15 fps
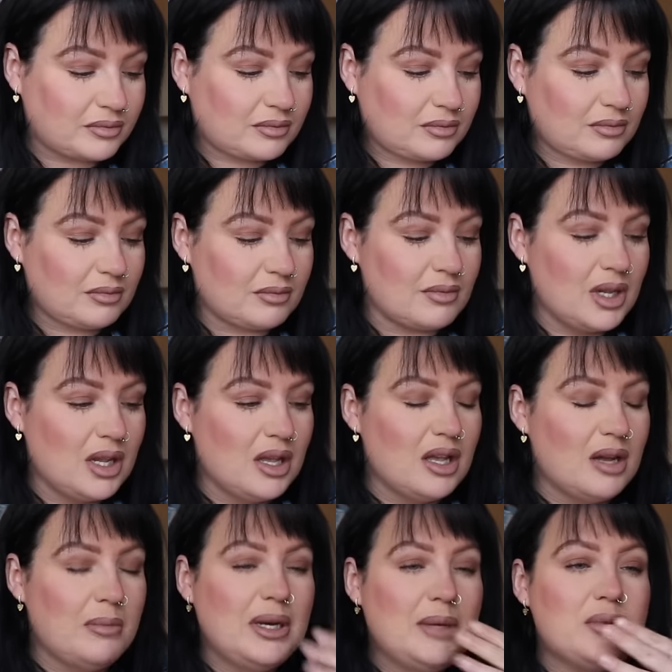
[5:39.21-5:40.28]
My
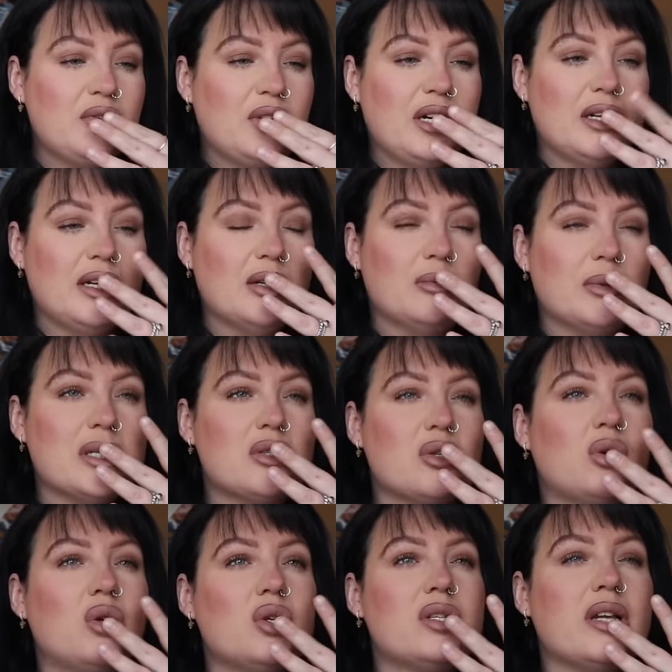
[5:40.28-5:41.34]
lips feel a little bit
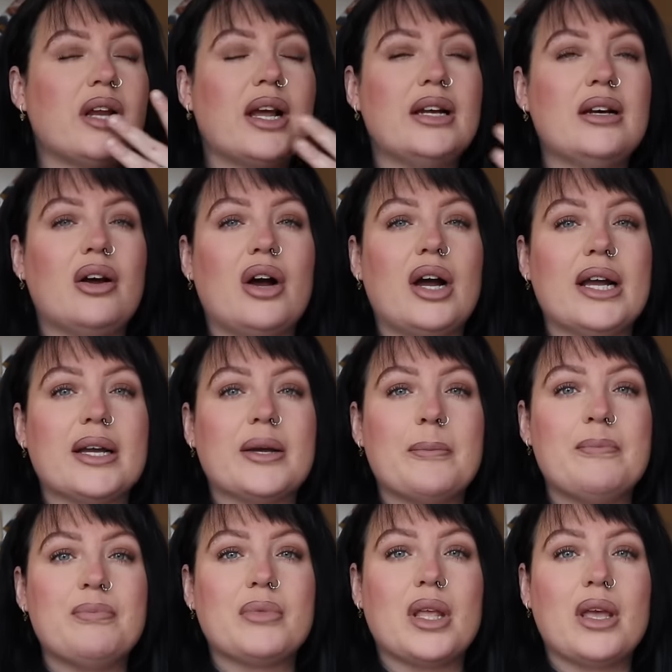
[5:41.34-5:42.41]
sore today, like,
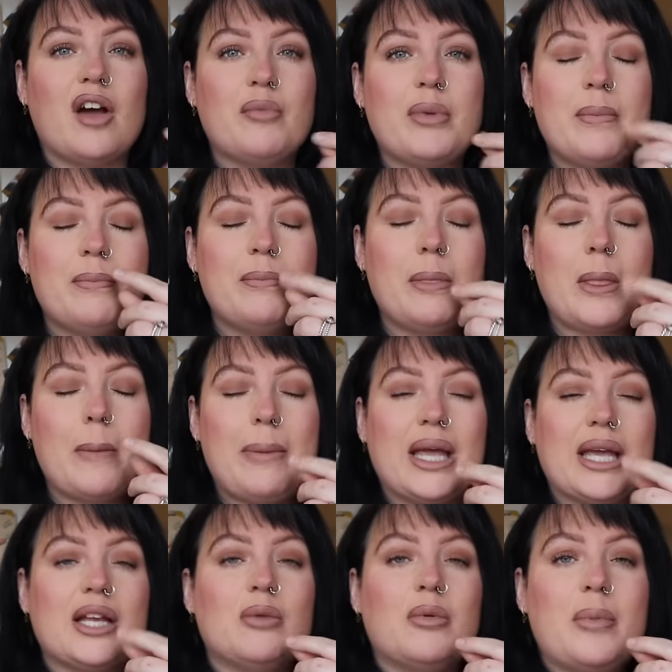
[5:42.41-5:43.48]
I've been
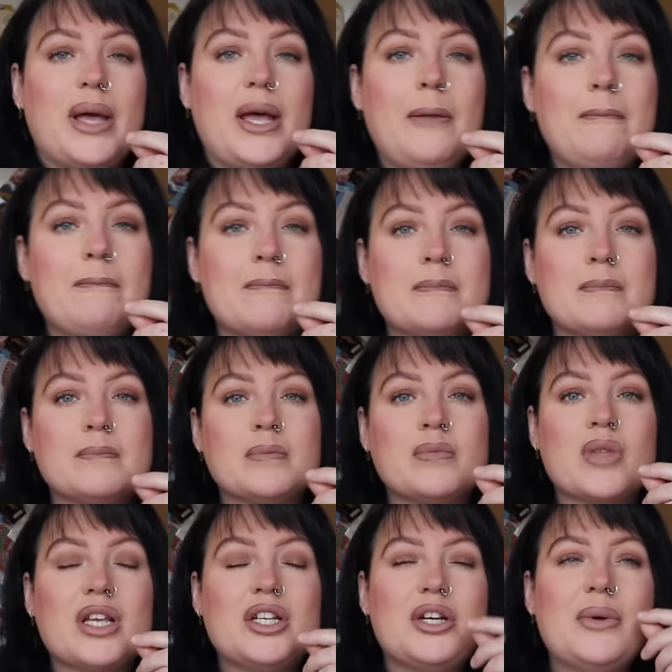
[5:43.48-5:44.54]
picking them a bit.
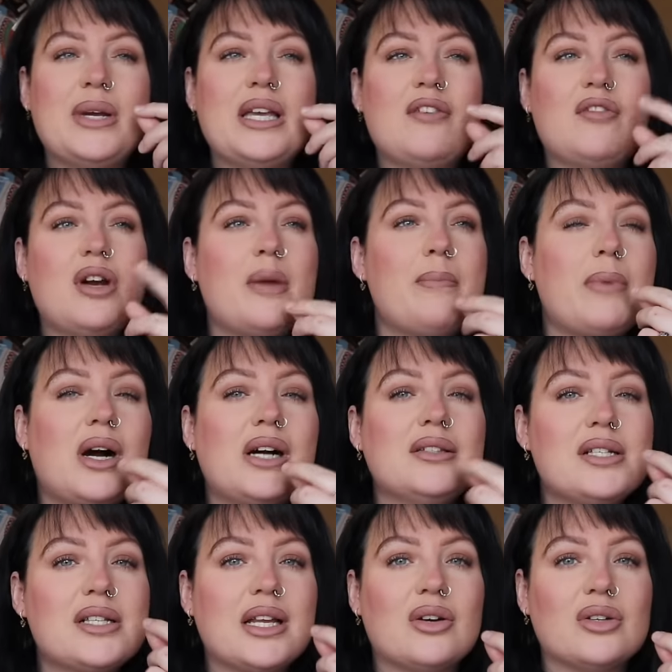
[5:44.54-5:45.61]
You know when you ever, like, bite the
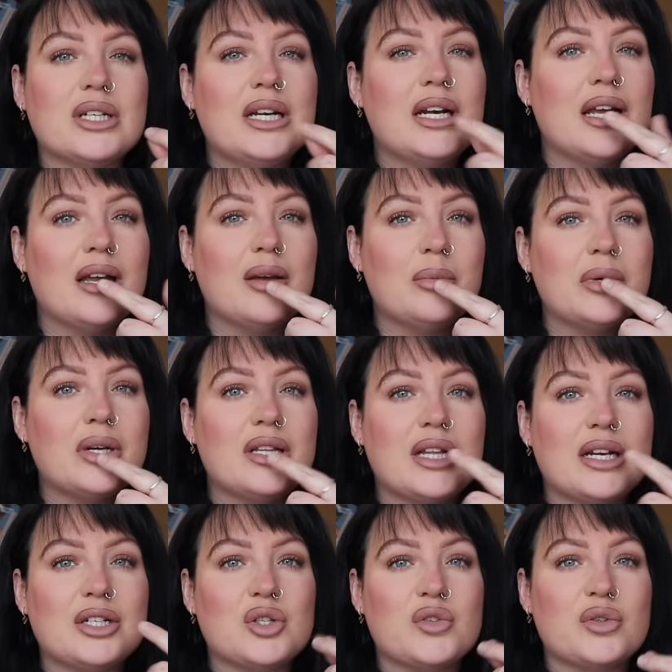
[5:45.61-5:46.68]
skin on your lip and
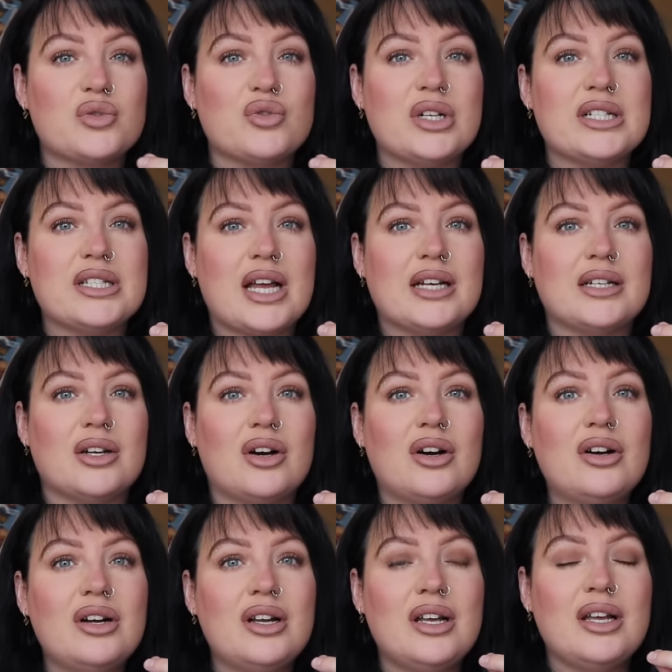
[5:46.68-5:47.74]
then it just feels really tender?
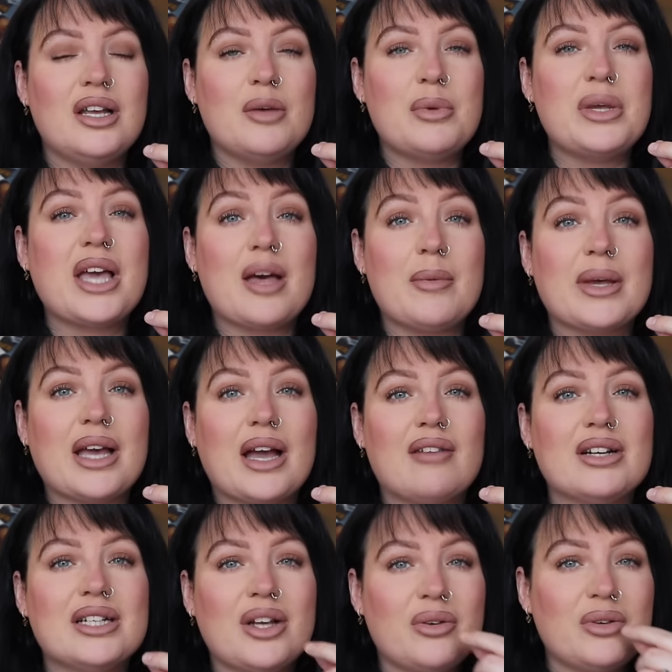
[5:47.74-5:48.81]
But you get a bit
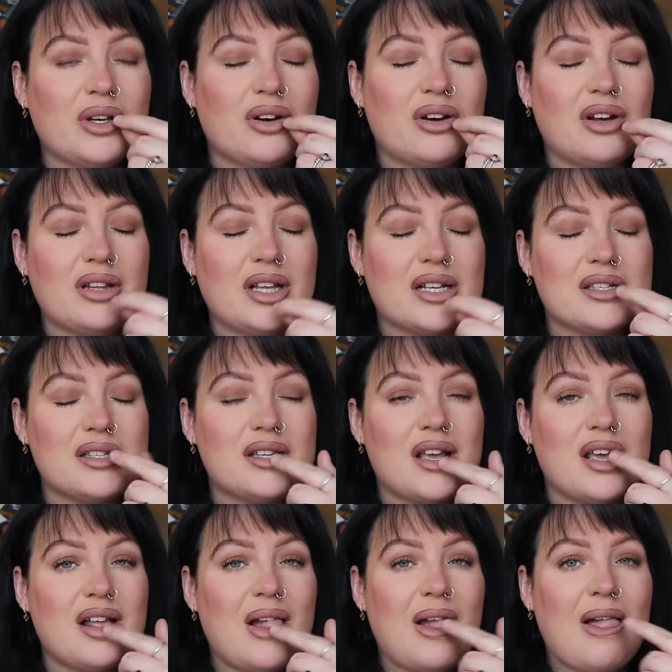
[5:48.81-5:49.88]
carried, don't you? Like, that's,
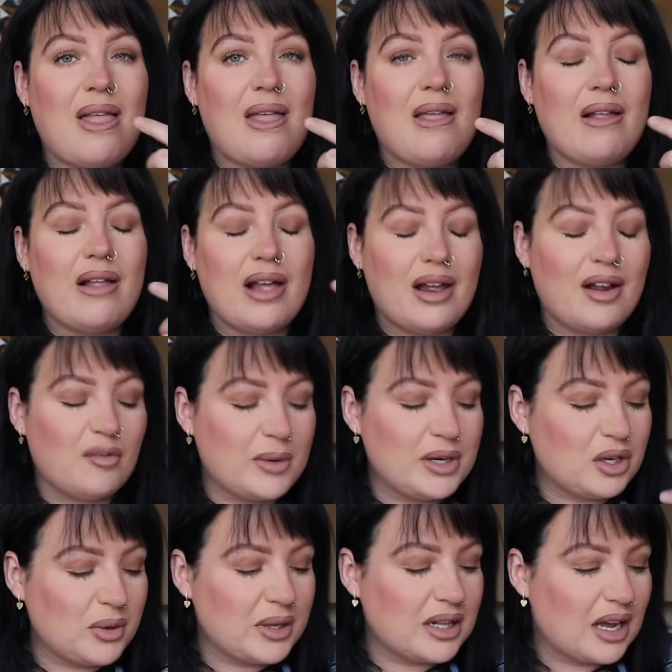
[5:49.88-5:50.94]
yeah, I've been
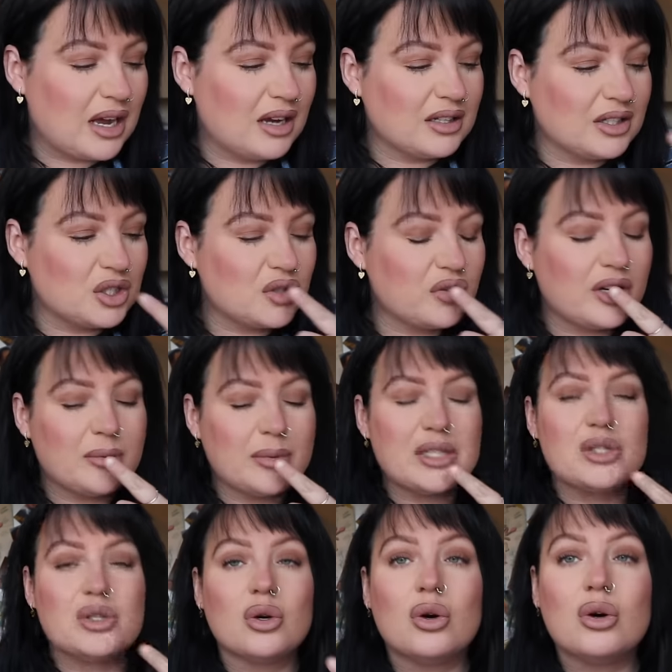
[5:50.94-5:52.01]
doing that and they just feel a bit
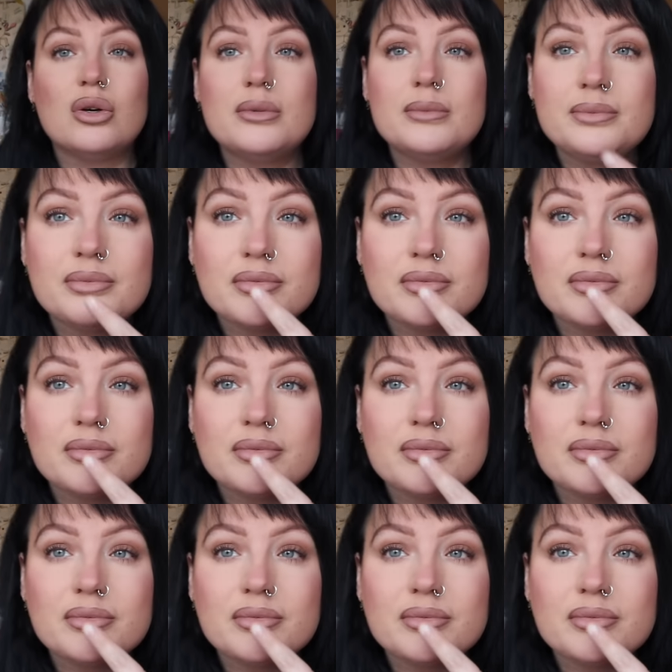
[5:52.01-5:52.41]
sore.